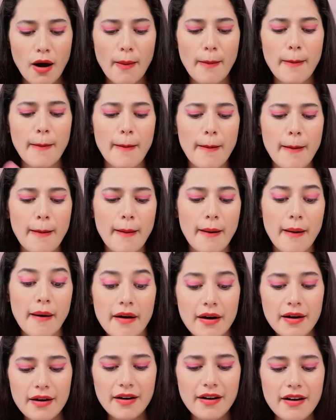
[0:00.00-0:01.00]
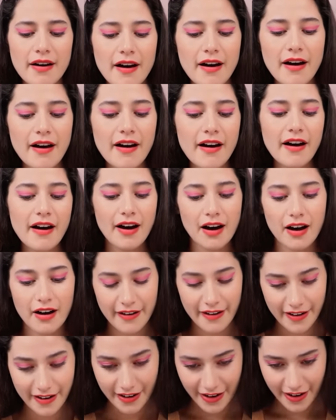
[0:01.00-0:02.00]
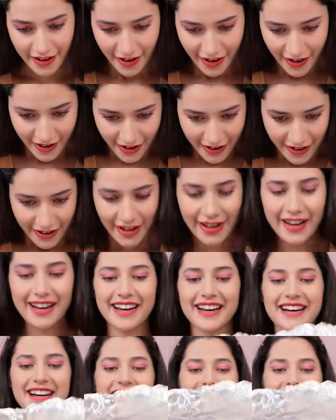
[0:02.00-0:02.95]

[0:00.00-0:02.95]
This will look fantastic on you. There!